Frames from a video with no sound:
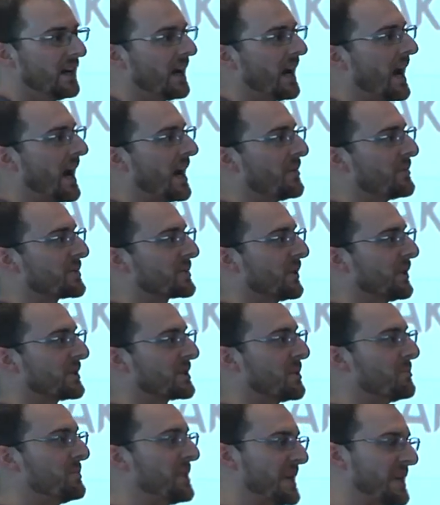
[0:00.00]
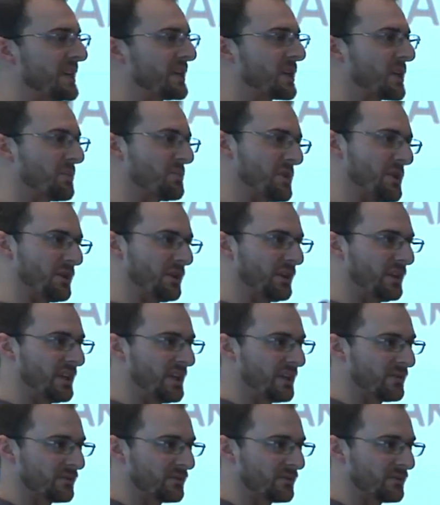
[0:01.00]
Um, so it's a big community